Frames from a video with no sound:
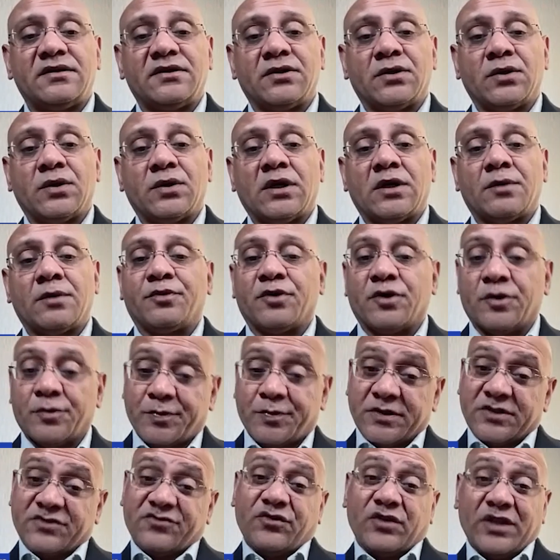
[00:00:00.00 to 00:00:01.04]
you know, are
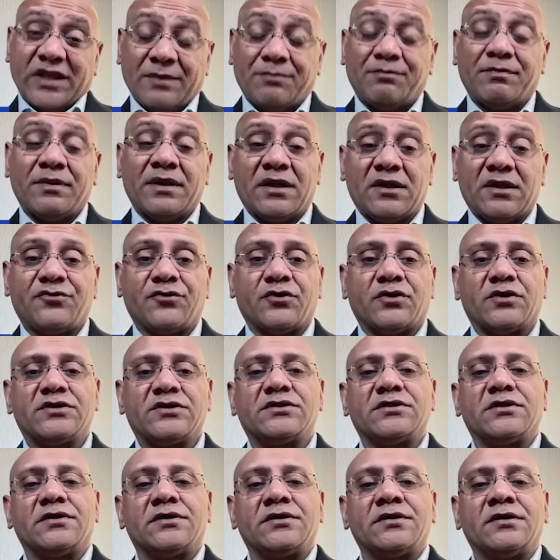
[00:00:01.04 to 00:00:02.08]
purposefully built for a
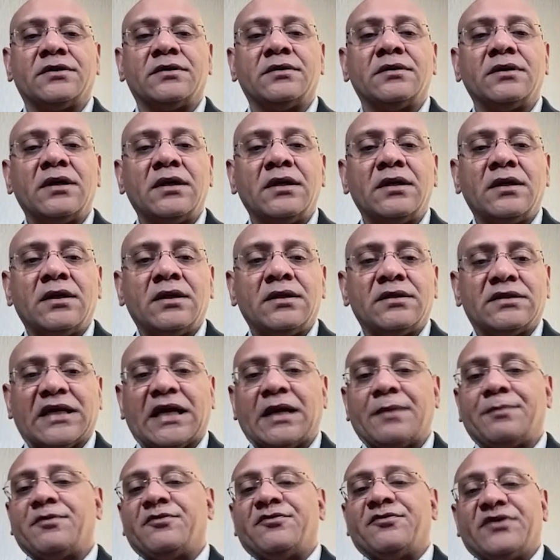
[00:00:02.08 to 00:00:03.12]
certain
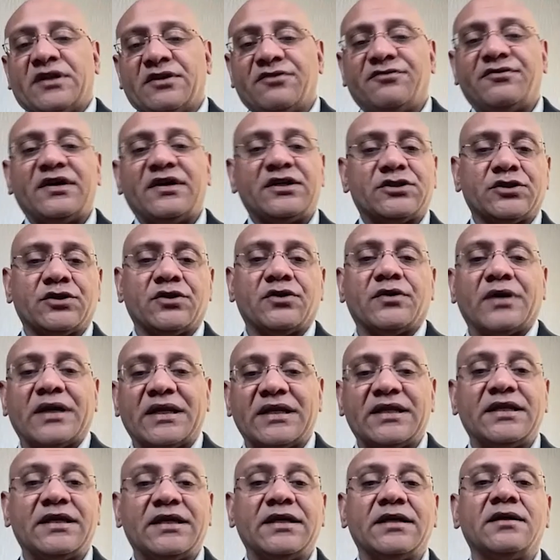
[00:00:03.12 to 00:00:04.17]
type of innovation or
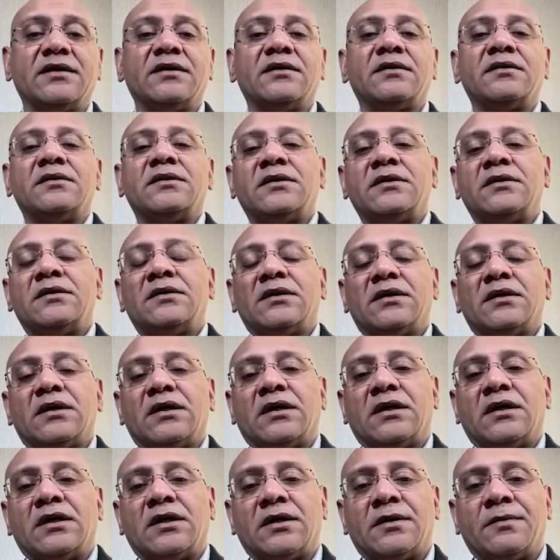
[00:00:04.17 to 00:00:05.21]
idea.
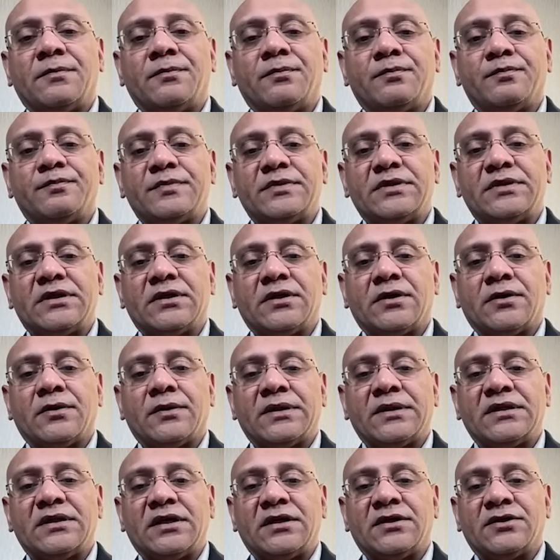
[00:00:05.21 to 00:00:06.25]
You know,
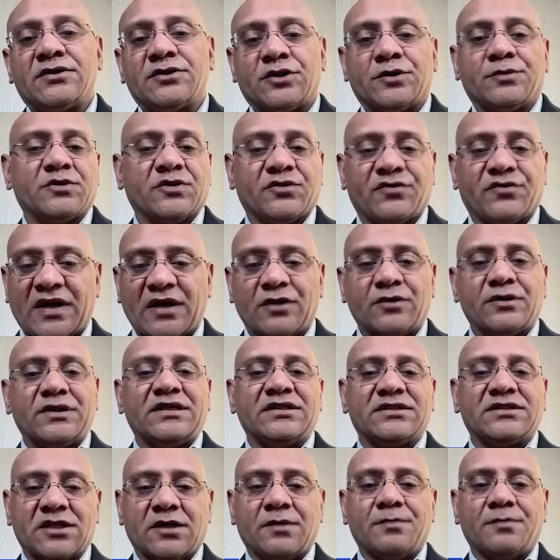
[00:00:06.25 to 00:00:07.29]
in terms of how
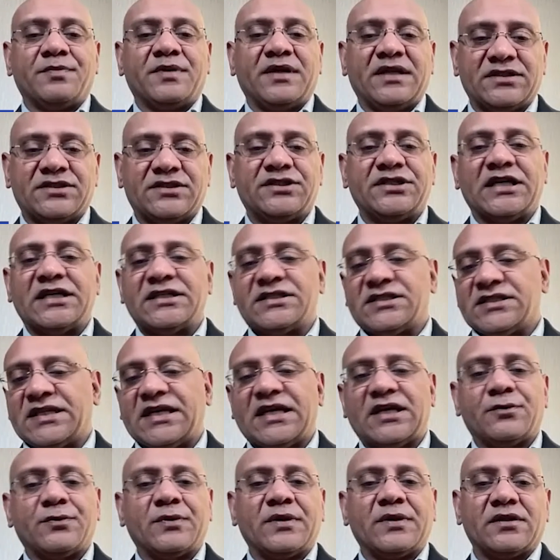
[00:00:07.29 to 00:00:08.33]
these companies
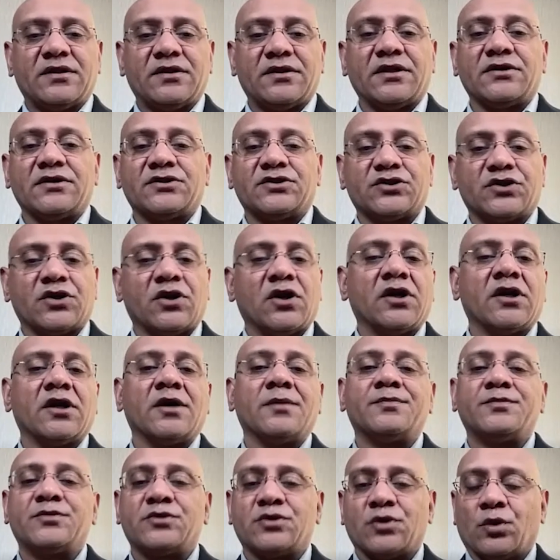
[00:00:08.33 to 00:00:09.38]
gestate, whether they're
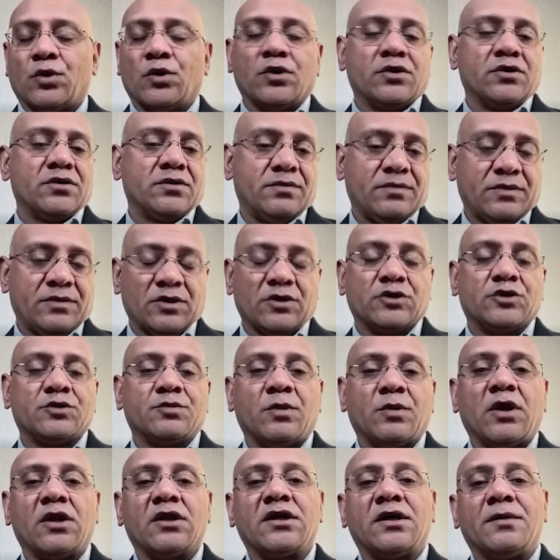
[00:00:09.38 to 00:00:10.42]
startups or, you know,
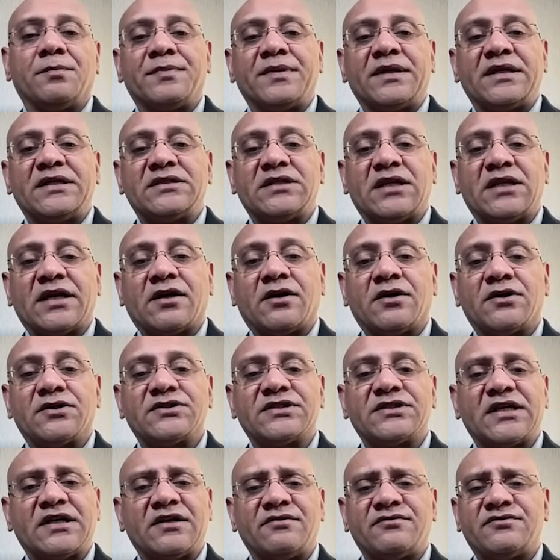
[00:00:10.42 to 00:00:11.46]
small companies like
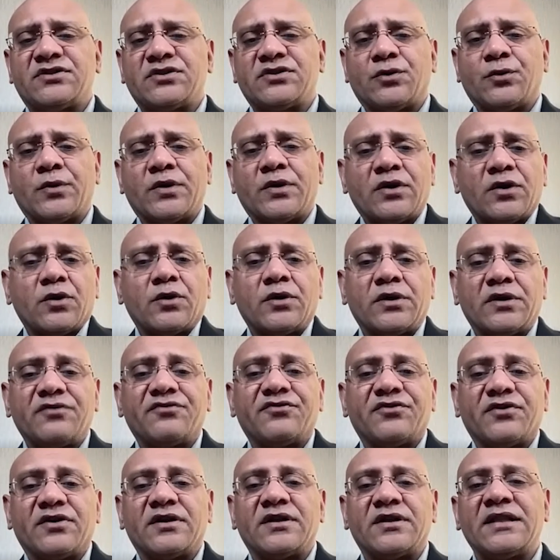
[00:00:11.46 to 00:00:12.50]
ourselves. So we're no
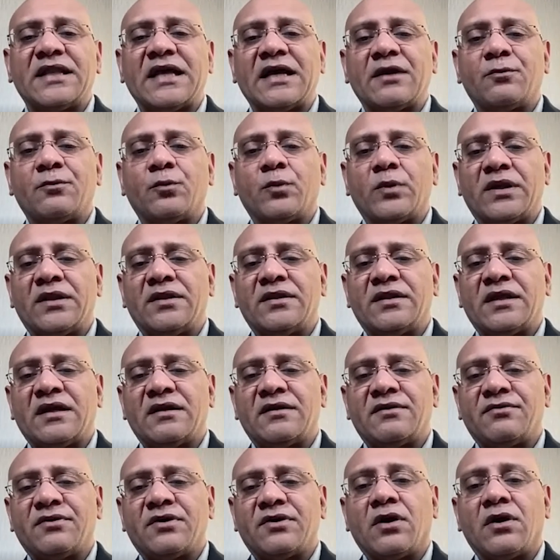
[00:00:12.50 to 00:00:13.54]
different in that
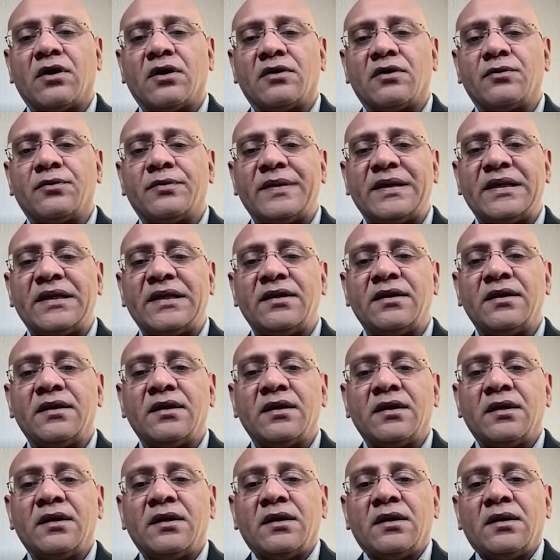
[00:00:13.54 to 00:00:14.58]
regard. We
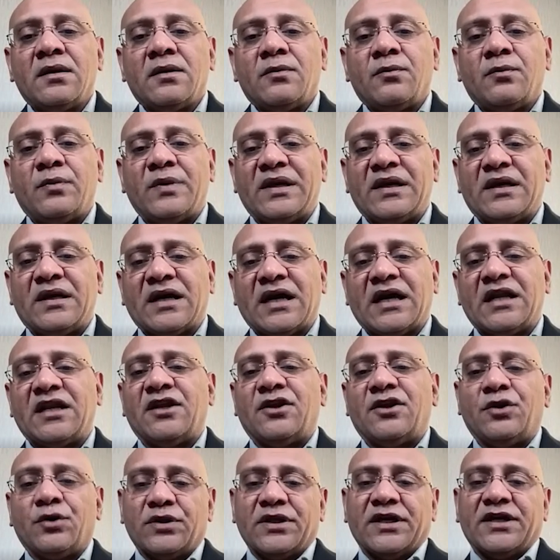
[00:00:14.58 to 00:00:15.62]
kind
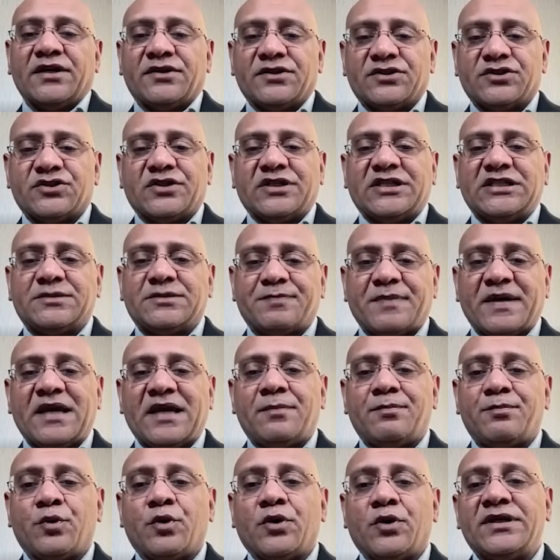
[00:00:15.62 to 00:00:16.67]
of knew the industry's
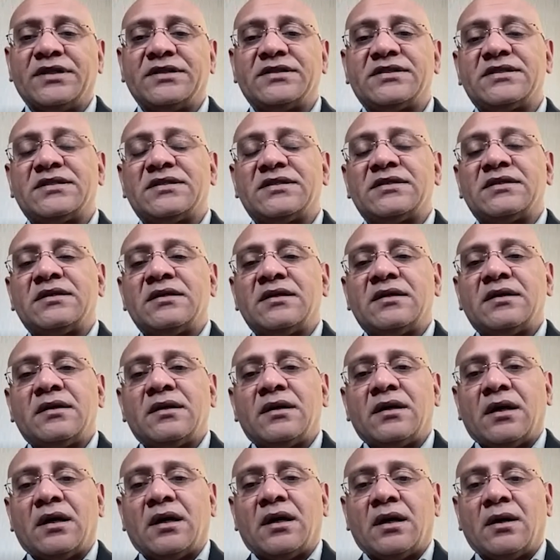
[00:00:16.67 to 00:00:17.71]
pain points.
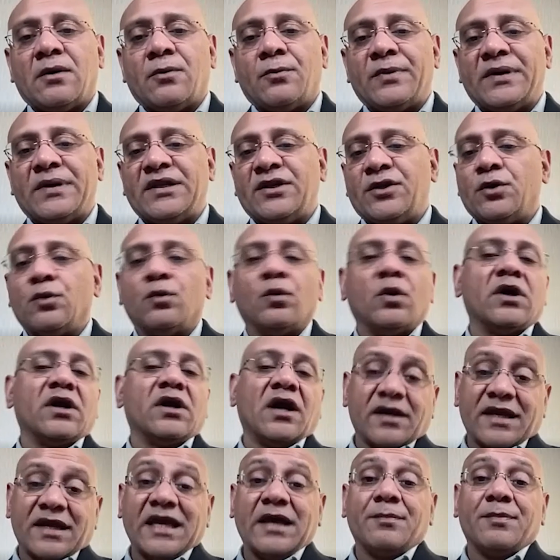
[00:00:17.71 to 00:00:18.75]
We knew what
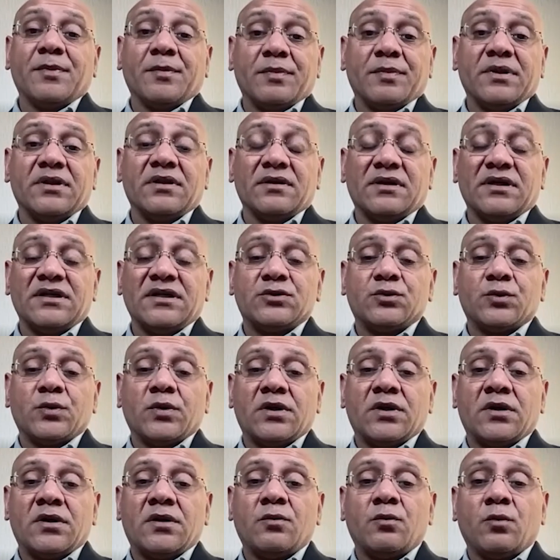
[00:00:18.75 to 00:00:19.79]
our capabilities
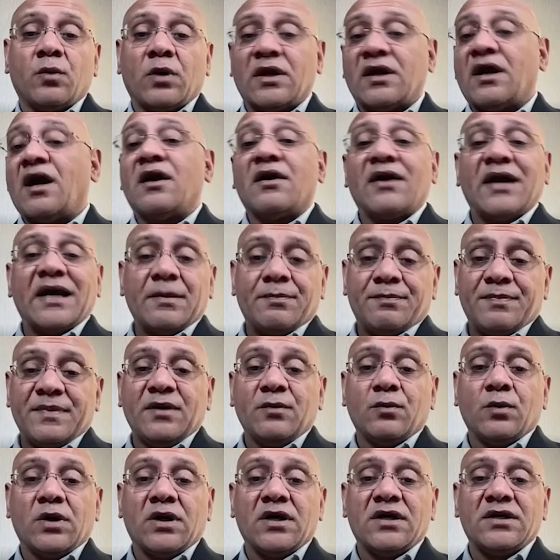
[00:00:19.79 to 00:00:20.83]
were, what our
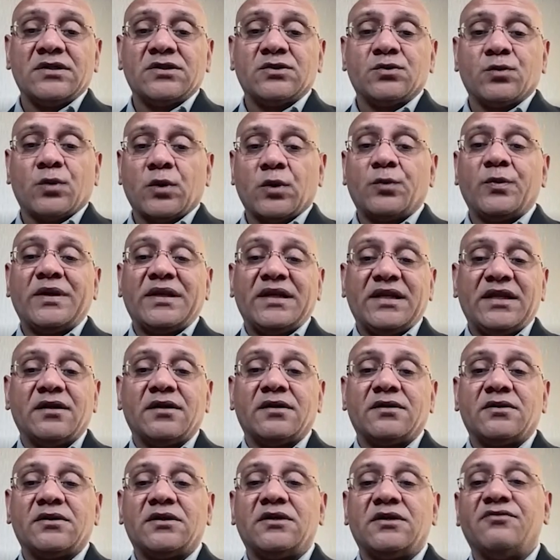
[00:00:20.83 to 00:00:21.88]
IP was, what we
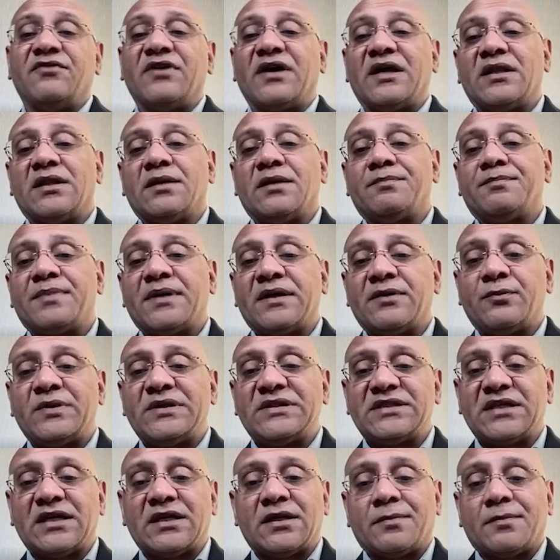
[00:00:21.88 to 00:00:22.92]
needed to develop, and we
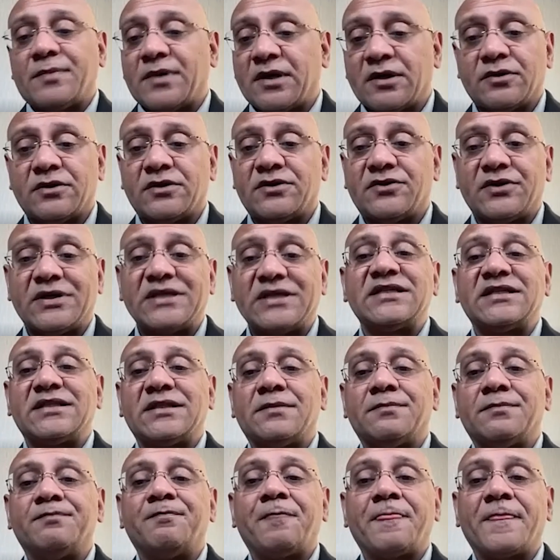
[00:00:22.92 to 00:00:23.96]
set about addressing
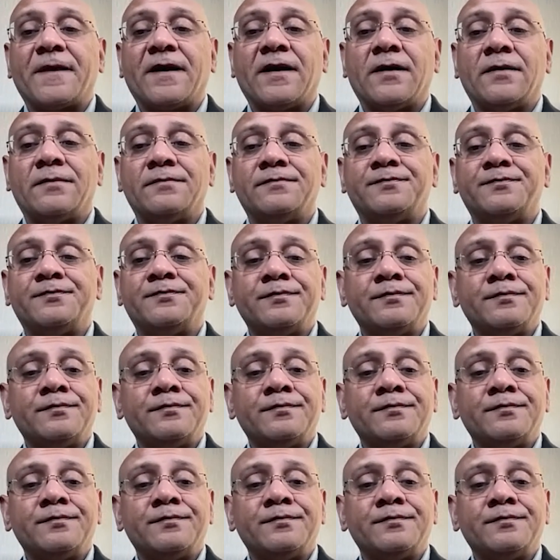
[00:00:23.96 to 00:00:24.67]
them.